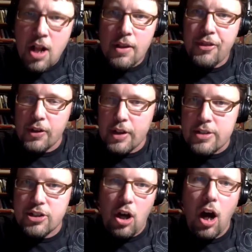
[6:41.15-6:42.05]
that there is
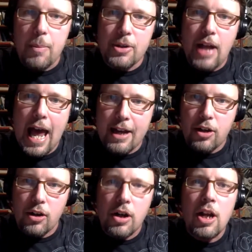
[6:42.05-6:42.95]
a common
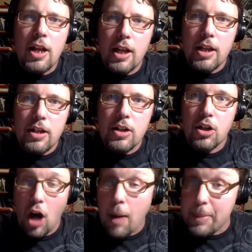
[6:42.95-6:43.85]
anchor in
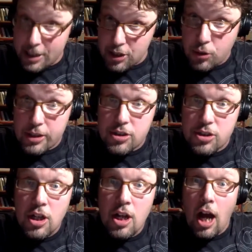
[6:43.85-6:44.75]
common interests,